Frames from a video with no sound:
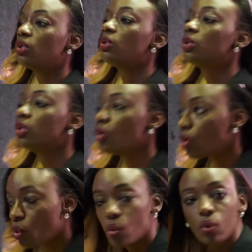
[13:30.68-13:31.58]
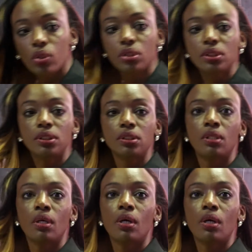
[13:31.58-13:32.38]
your goals,